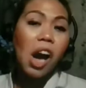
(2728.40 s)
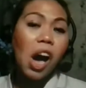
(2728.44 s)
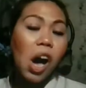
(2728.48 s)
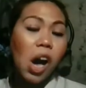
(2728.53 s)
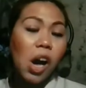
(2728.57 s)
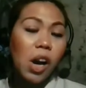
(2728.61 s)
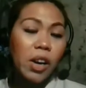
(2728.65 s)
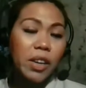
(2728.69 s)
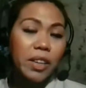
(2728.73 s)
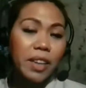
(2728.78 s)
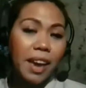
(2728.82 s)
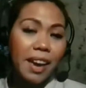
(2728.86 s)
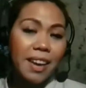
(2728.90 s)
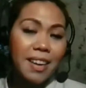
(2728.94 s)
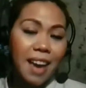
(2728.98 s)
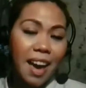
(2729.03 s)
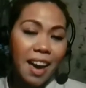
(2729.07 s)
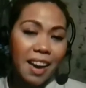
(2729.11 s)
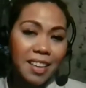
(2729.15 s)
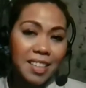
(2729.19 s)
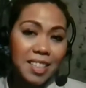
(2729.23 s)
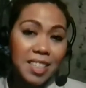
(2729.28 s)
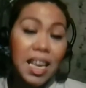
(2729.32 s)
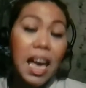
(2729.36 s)
Okay,
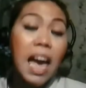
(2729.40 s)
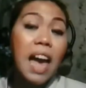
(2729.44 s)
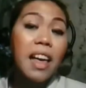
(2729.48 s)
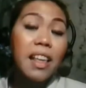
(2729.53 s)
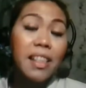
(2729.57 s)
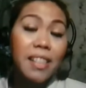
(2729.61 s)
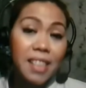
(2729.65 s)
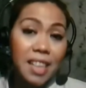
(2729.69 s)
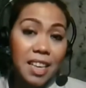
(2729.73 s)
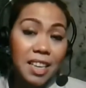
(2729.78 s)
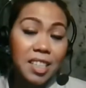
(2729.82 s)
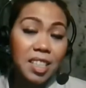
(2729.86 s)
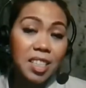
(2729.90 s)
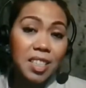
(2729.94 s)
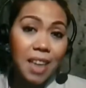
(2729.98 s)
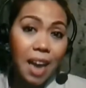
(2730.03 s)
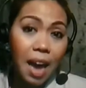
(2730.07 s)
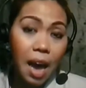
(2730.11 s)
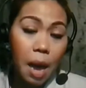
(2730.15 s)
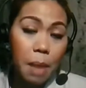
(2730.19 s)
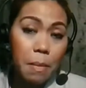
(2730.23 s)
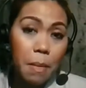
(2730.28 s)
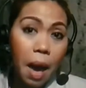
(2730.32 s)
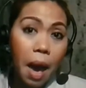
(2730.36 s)
guys, this
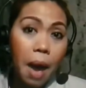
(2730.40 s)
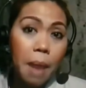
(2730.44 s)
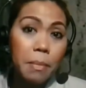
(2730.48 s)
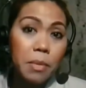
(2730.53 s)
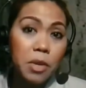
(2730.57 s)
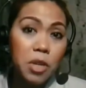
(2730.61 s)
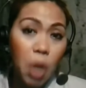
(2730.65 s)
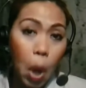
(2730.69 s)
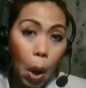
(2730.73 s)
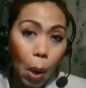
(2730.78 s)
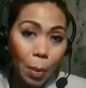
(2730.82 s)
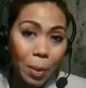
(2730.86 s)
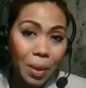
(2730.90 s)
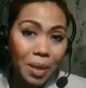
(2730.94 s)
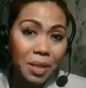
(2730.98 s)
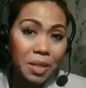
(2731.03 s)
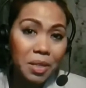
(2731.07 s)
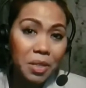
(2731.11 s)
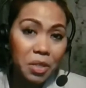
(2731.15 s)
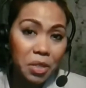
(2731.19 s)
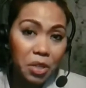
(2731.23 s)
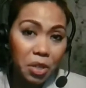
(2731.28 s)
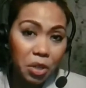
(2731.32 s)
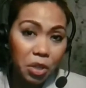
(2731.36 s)
time I'm
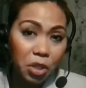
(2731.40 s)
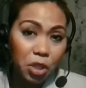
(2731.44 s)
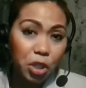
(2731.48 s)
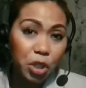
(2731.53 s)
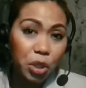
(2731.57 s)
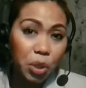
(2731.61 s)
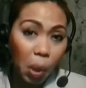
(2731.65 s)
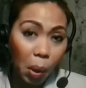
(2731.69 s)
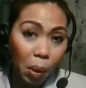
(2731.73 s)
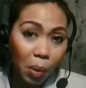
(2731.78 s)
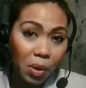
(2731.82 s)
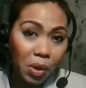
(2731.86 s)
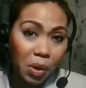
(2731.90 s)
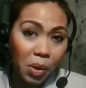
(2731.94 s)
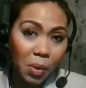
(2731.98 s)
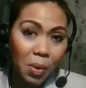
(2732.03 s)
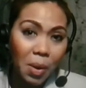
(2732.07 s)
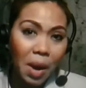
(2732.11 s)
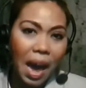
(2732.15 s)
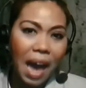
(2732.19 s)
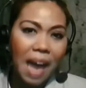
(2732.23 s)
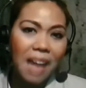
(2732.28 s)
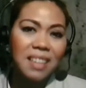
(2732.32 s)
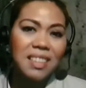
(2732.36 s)
going to show
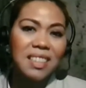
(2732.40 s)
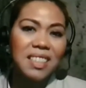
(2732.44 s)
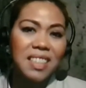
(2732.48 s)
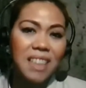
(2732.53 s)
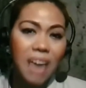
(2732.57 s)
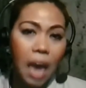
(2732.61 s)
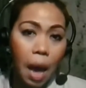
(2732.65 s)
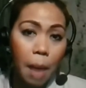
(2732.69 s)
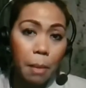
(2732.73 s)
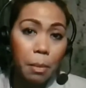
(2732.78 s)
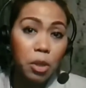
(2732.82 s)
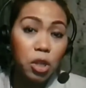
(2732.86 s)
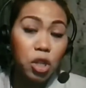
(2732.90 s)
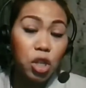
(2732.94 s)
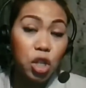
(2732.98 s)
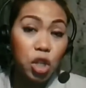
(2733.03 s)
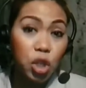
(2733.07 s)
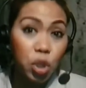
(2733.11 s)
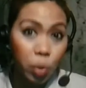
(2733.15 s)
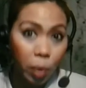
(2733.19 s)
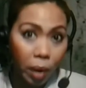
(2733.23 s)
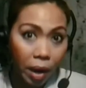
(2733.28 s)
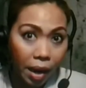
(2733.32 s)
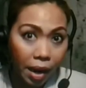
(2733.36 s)
you and
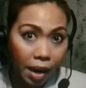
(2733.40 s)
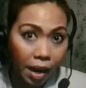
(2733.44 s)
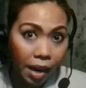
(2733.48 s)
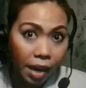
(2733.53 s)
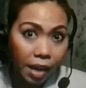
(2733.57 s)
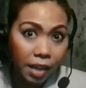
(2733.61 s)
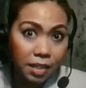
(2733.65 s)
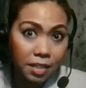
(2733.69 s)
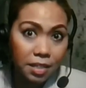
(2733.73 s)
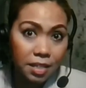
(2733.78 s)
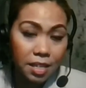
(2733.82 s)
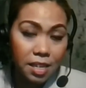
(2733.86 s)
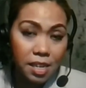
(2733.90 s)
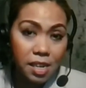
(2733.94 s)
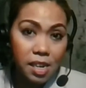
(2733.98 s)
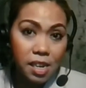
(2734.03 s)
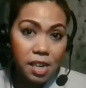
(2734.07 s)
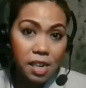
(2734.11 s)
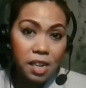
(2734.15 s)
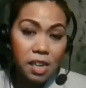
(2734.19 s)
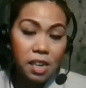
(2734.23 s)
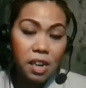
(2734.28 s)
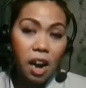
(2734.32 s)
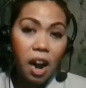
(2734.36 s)
demonstrate
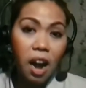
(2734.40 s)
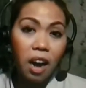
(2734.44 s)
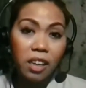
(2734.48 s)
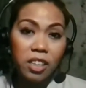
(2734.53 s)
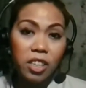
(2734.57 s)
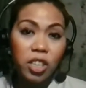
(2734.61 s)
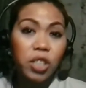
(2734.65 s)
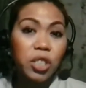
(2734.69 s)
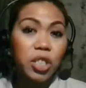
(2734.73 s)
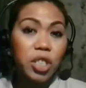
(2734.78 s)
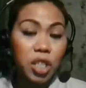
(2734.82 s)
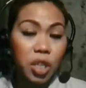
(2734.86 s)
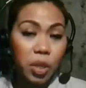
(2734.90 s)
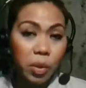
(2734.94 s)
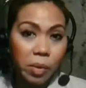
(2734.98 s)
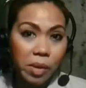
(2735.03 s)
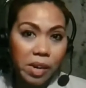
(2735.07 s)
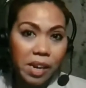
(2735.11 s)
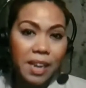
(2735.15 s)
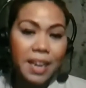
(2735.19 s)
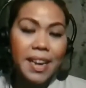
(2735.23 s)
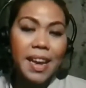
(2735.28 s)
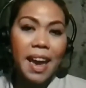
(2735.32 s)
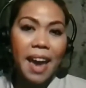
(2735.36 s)
on your
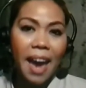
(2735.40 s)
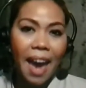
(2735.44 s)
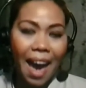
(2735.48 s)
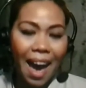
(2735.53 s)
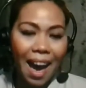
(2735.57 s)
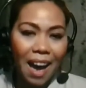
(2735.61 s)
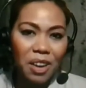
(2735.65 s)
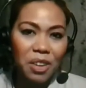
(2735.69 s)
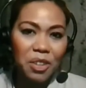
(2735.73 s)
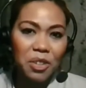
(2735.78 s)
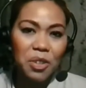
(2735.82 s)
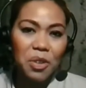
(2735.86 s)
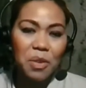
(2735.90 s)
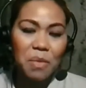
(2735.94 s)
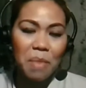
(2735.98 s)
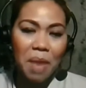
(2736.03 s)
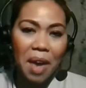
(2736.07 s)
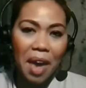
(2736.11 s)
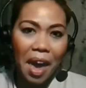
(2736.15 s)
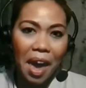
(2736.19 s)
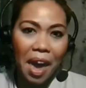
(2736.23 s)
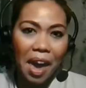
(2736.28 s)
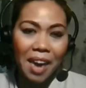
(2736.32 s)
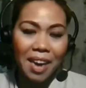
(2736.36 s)
screen how to
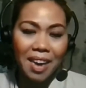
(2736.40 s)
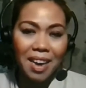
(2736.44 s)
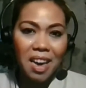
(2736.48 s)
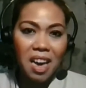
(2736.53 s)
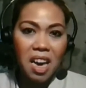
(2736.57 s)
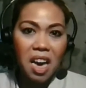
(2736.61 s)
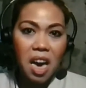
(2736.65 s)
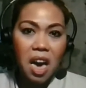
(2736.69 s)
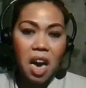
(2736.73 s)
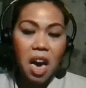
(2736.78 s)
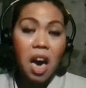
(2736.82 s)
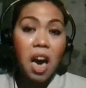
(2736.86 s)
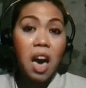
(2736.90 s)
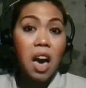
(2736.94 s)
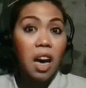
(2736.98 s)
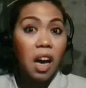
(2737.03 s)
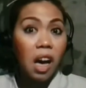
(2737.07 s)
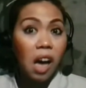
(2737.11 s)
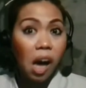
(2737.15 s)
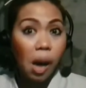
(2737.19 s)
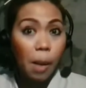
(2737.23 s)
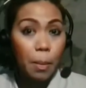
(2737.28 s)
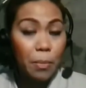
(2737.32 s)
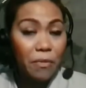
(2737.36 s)
make
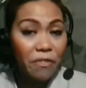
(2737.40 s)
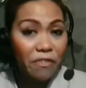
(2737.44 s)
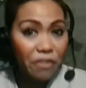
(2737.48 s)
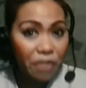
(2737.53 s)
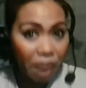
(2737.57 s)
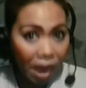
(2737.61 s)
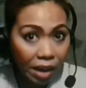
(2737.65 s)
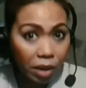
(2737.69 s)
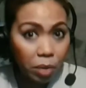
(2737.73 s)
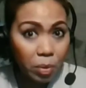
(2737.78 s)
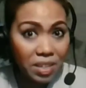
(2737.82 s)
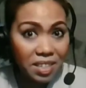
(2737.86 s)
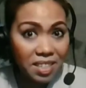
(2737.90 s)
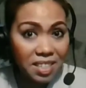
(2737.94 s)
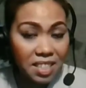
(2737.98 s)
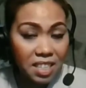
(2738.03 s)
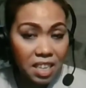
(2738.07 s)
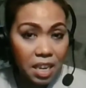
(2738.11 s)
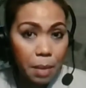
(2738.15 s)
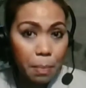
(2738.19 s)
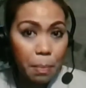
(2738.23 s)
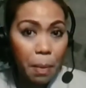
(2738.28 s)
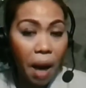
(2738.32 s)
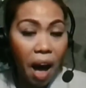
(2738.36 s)
a
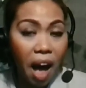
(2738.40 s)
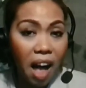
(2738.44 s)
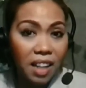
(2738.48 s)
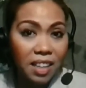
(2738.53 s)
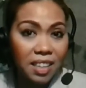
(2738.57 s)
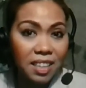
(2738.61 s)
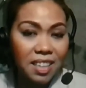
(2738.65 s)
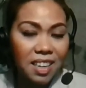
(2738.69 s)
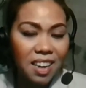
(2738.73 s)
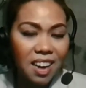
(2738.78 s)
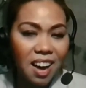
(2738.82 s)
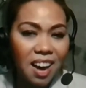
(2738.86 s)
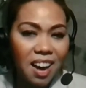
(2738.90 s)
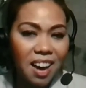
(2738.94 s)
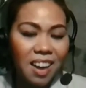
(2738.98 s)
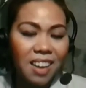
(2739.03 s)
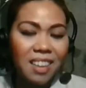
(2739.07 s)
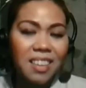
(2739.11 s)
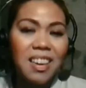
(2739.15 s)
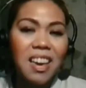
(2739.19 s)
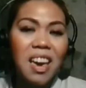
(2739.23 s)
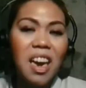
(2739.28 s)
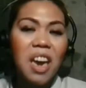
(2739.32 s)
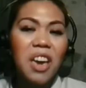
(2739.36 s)
frequency
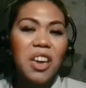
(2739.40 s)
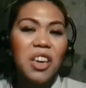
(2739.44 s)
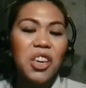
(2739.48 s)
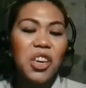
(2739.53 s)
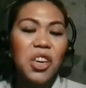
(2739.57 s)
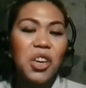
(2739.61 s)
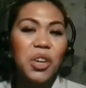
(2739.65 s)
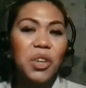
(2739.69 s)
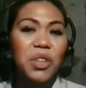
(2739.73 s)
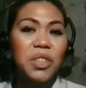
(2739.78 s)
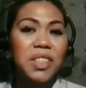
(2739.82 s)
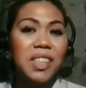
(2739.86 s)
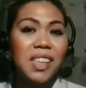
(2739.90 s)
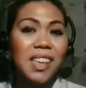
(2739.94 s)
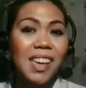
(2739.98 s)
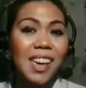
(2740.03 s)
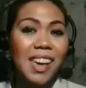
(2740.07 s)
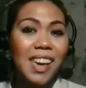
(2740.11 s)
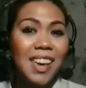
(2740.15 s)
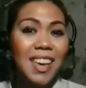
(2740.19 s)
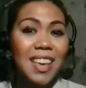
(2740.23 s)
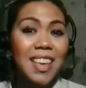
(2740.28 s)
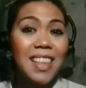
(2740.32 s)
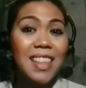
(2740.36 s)
polygon
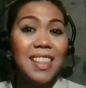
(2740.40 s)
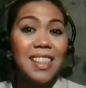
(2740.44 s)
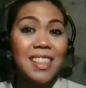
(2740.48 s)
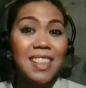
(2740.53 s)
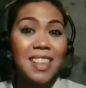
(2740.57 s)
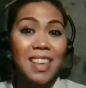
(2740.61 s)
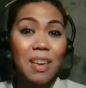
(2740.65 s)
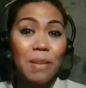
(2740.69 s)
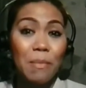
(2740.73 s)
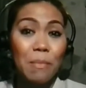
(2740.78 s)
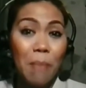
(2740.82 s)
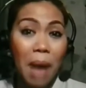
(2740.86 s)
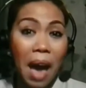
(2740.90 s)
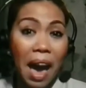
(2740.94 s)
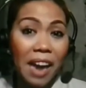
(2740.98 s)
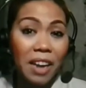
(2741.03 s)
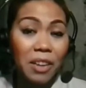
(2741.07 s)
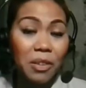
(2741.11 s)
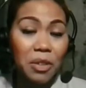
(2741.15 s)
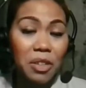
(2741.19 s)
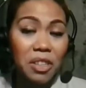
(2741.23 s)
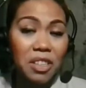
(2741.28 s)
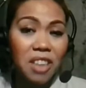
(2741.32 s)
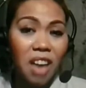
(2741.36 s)
using the
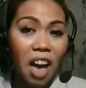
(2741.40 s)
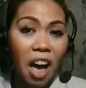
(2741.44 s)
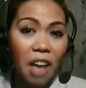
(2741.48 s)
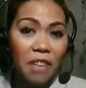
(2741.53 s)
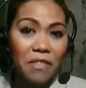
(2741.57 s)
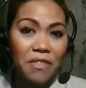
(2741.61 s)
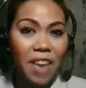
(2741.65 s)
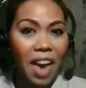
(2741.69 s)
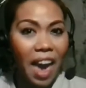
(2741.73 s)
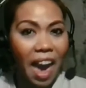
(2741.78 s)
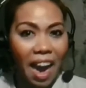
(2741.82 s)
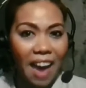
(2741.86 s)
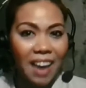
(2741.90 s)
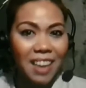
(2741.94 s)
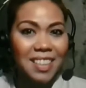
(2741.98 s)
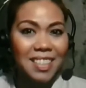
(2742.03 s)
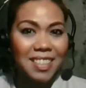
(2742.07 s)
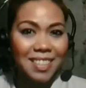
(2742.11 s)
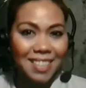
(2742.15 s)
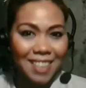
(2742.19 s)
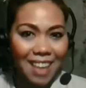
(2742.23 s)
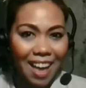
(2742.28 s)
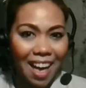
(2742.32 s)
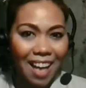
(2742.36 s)
Microsoft
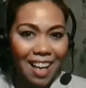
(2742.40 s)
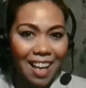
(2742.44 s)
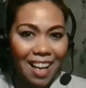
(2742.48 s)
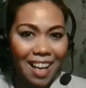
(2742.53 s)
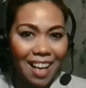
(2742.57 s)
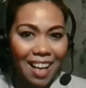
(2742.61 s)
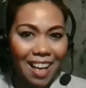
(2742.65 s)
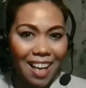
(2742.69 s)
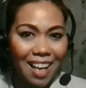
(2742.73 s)
Excel.